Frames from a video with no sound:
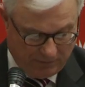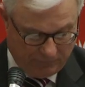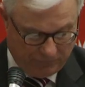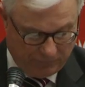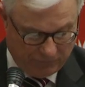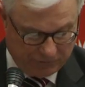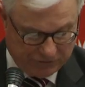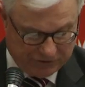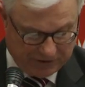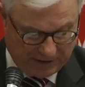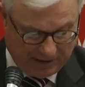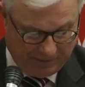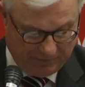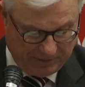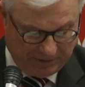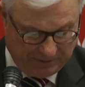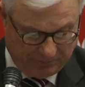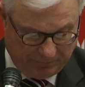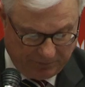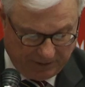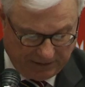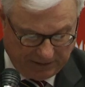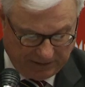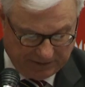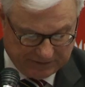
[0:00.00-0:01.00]
For some,
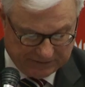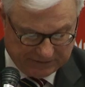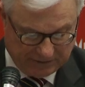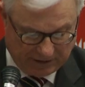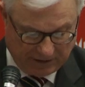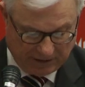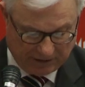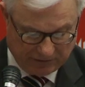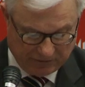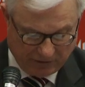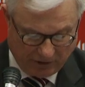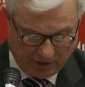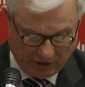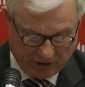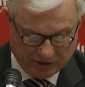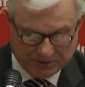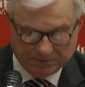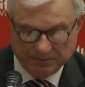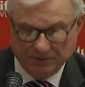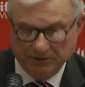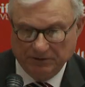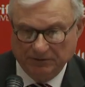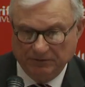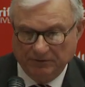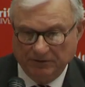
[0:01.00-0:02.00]
it brings an
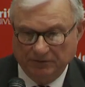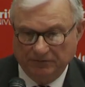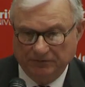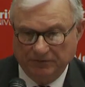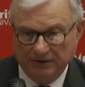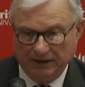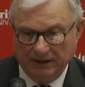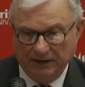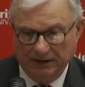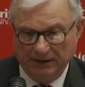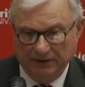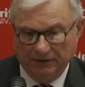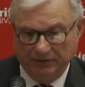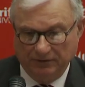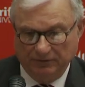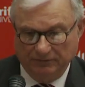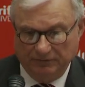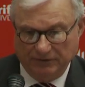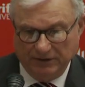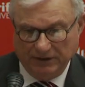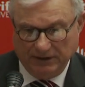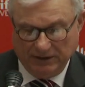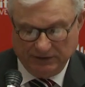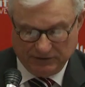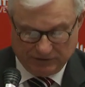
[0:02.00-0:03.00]
acknowledgement of the failure
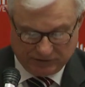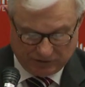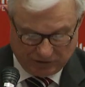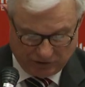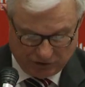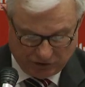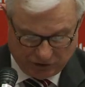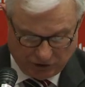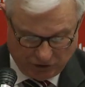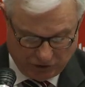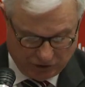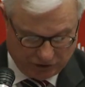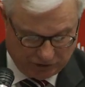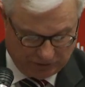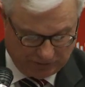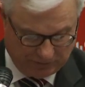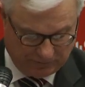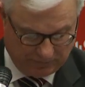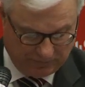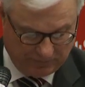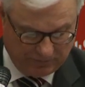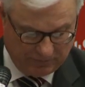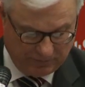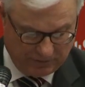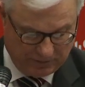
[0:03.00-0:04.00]
of the institution,
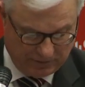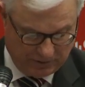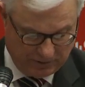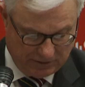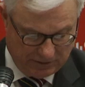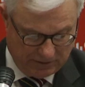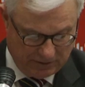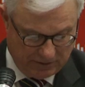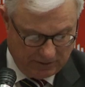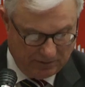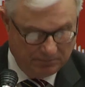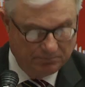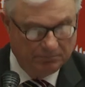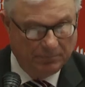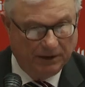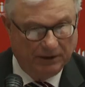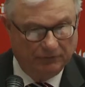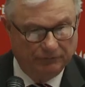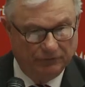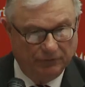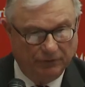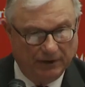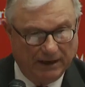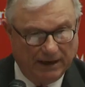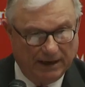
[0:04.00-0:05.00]
but
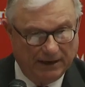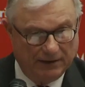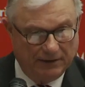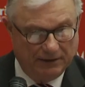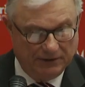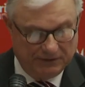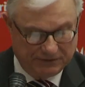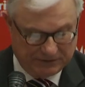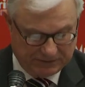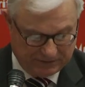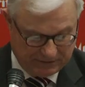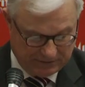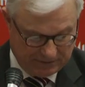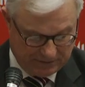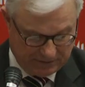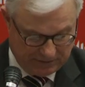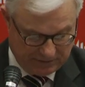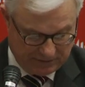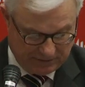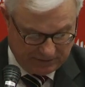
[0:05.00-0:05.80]
for others,